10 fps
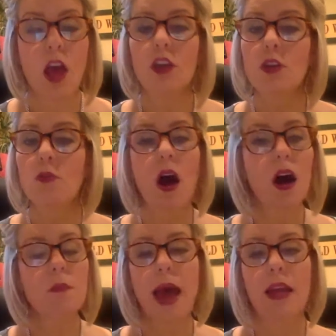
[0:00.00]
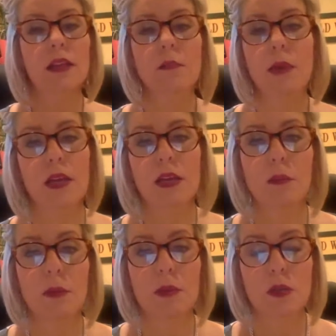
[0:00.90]
you automatically make a
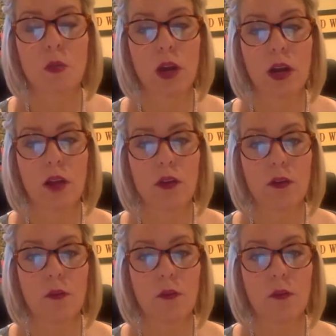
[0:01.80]
commitment to one another.